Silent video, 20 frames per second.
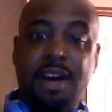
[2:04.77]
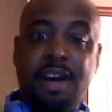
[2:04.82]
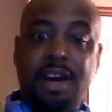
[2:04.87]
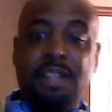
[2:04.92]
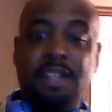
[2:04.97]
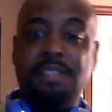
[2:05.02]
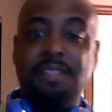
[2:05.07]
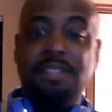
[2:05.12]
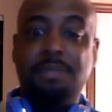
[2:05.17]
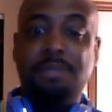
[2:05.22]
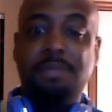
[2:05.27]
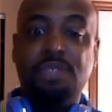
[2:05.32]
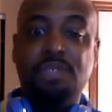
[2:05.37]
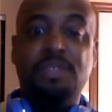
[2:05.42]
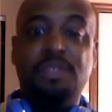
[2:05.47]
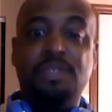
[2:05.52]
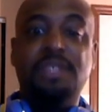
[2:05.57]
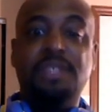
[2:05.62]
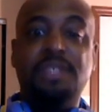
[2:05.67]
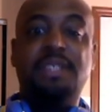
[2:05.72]
he just started
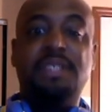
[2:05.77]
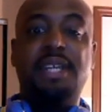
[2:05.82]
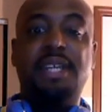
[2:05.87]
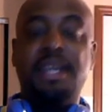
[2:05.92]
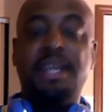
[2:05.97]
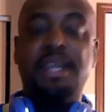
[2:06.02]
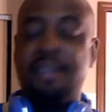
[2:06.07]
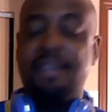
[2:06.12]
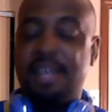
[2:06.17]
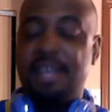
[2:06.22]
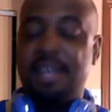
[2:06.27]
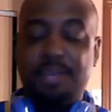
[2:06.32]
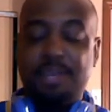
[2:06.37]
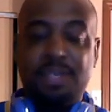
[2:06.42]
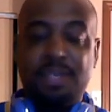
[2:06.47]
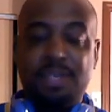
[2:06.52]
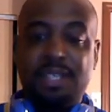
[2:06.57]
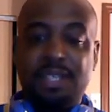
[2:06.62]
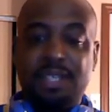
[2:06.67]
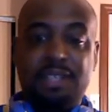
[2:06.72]
getting bigger and
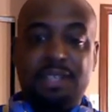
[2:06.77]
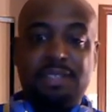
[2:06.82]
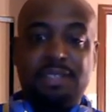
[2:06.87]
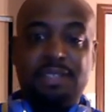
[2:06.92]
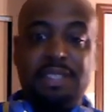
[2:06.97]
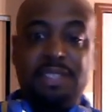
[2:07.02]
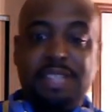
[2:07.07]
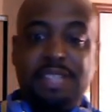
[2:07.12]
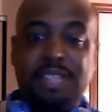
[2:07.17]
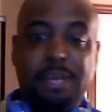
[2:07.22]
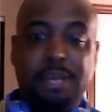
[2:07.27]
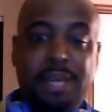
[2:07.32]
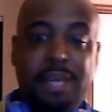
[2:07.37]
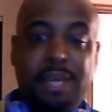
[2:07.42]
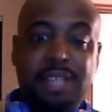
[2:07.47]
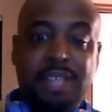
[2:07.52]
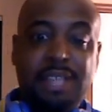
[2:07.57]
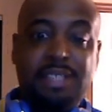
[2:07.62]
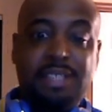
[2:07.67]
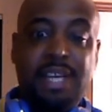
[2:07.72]
bigger in all these
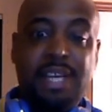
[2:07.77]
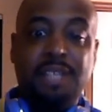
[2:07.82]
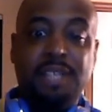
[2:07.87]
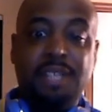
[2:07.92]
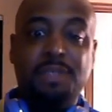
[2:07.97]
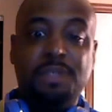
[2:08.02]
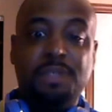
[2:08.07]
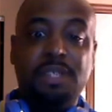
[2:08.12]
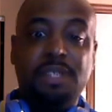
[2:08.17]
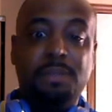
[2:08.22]
movies.